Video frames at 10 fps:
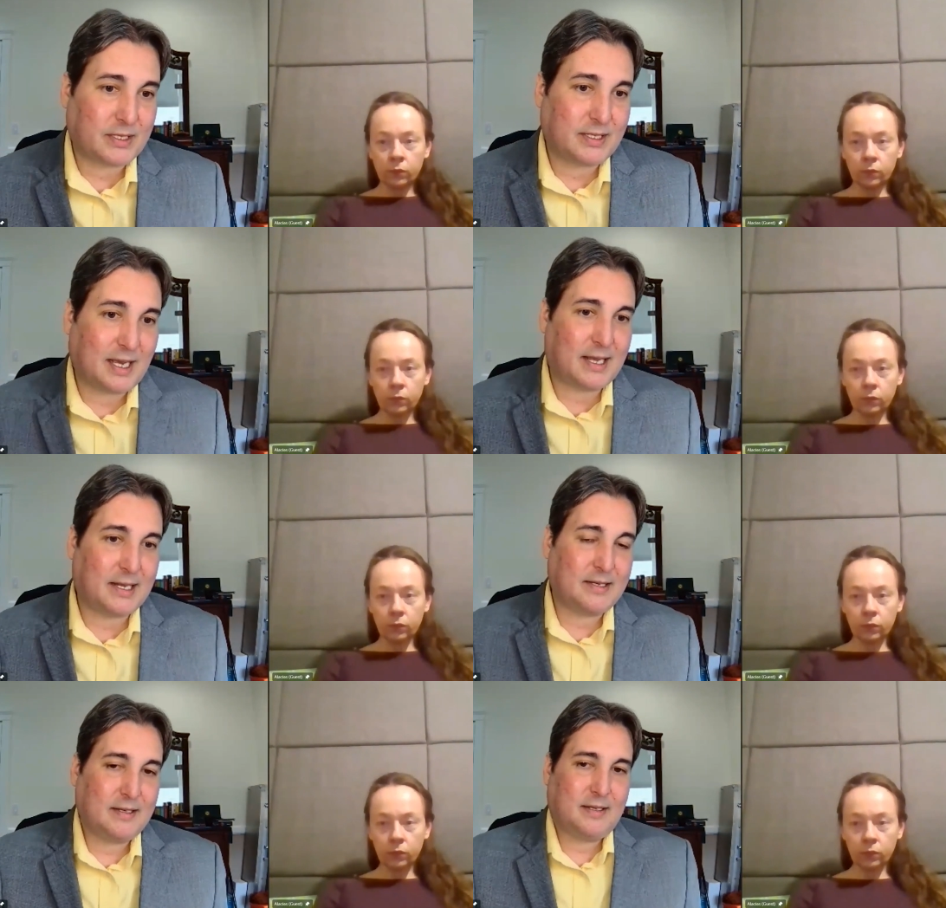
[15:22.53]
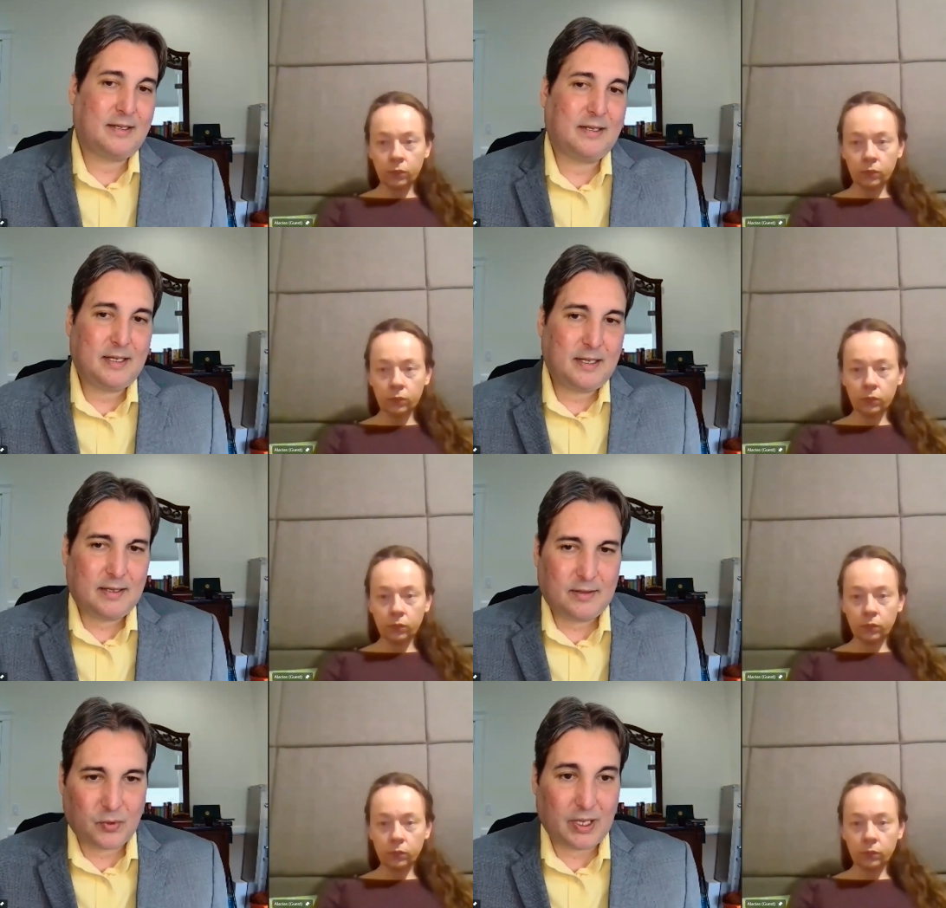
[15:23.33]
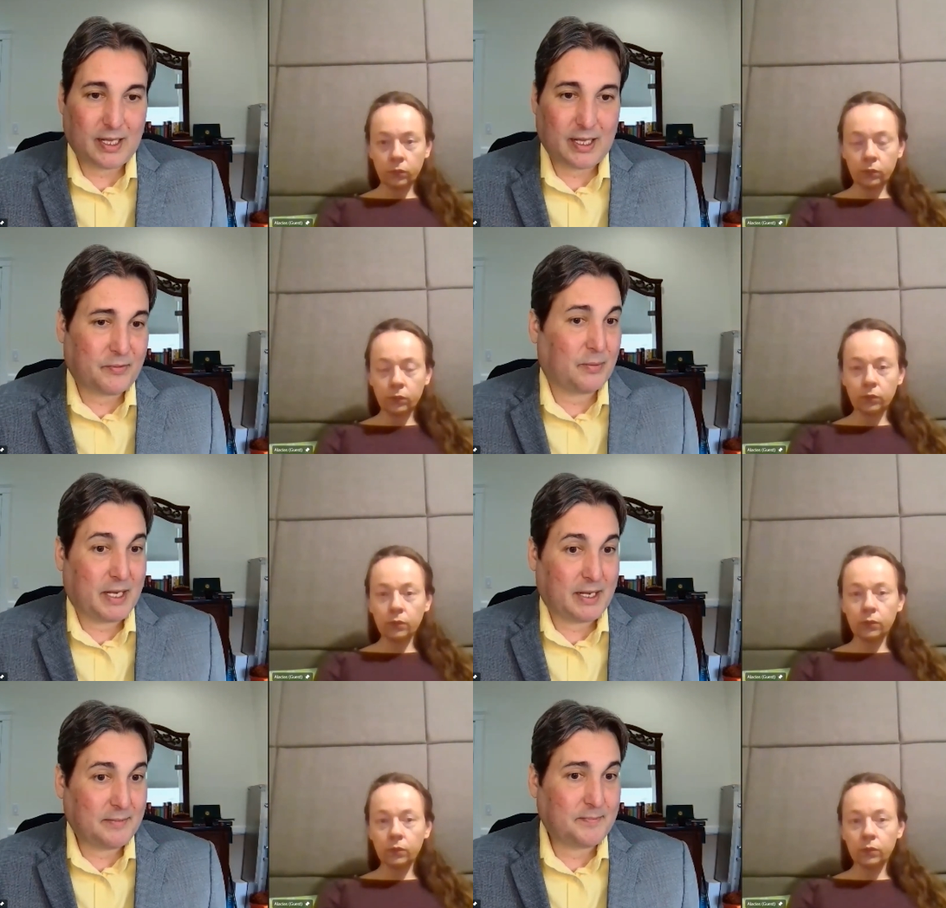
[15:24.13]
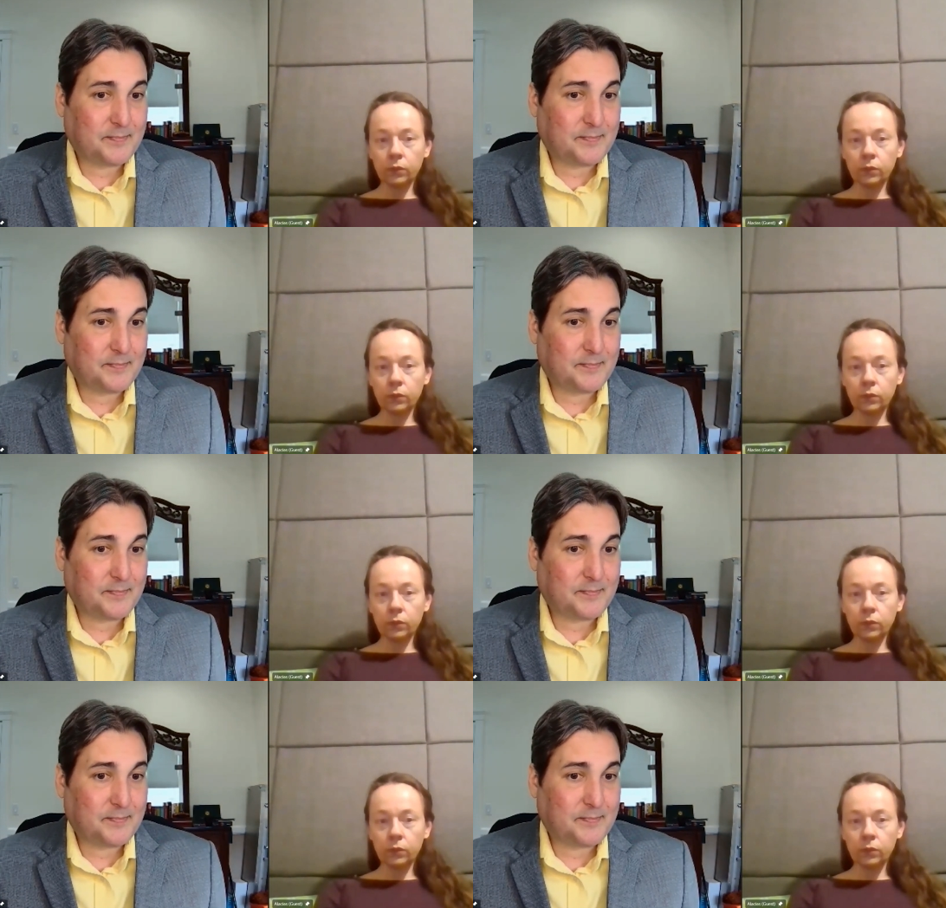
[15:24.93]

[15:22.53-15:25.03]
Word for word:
Speaker 1: That's not really up for debate.